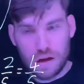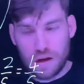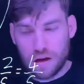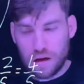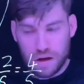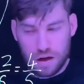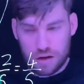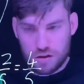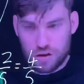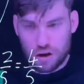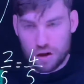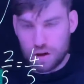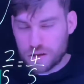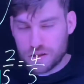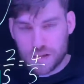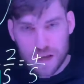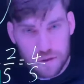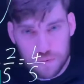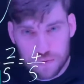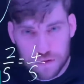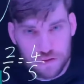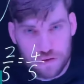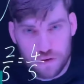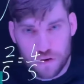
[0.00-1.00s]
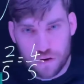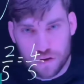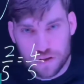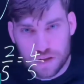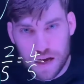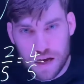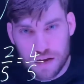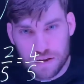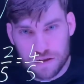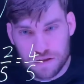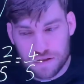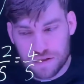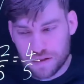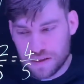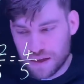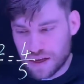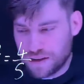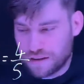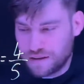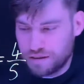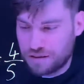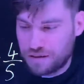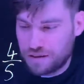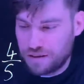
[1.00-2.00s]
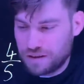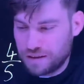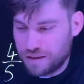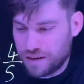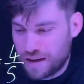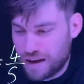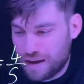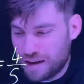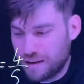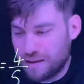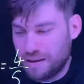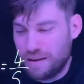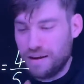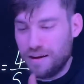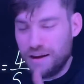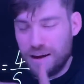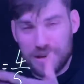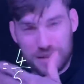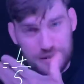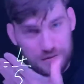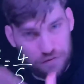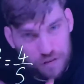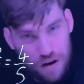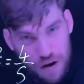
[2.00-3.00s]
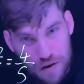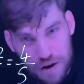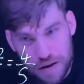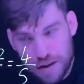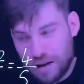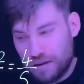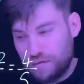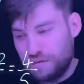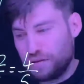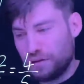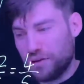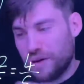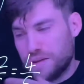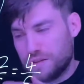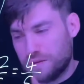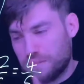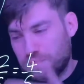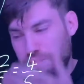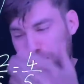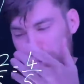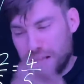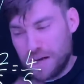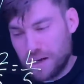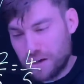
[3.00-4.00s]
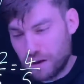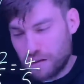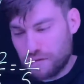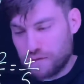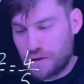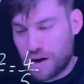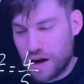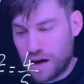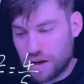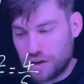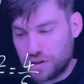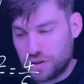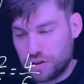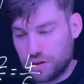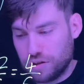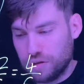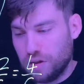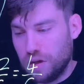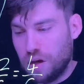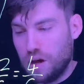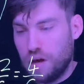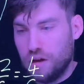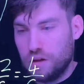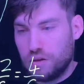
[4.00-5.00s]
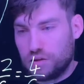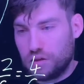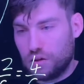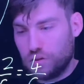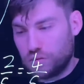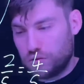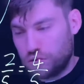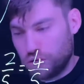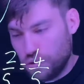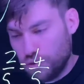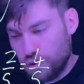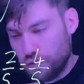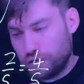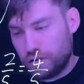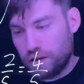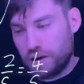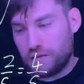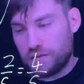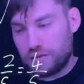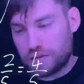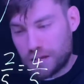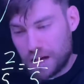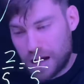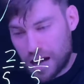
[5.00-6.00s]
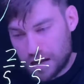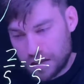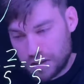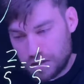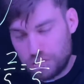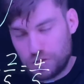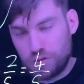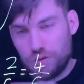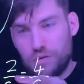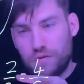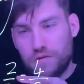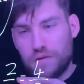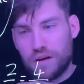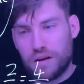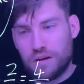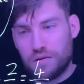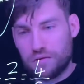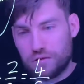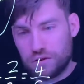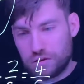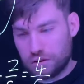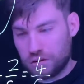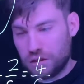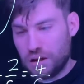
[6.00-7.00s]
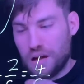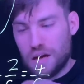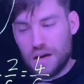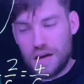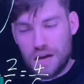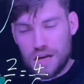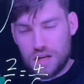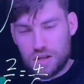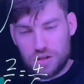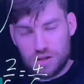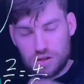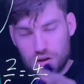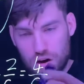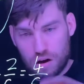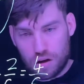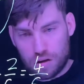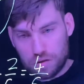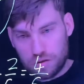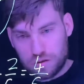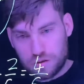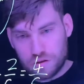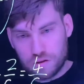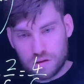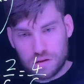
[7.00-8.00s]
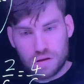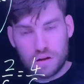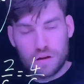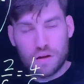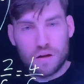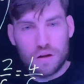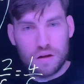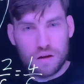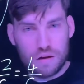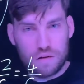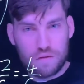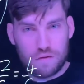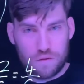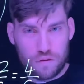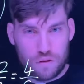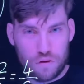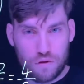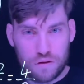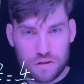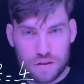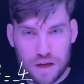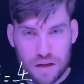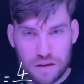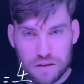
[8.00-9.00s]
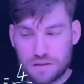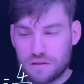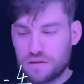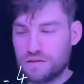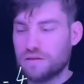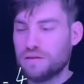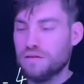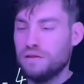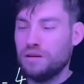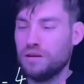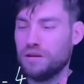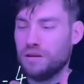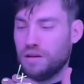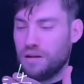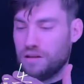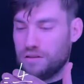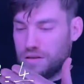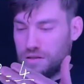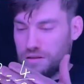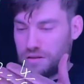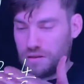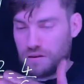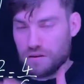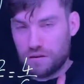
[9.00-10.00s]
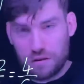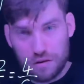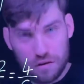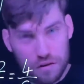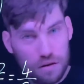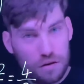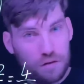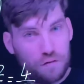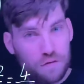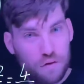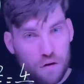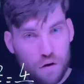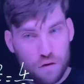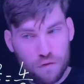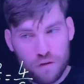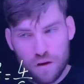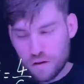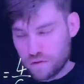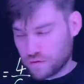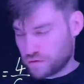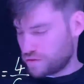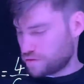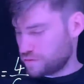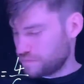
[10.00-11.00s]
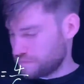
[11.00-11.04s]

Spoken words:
it's not the same as 4/10, is it? Yeah, it's very different. It's a bigger fraction. So 2/5 add 2/5 is not 4/10. It is 4/5.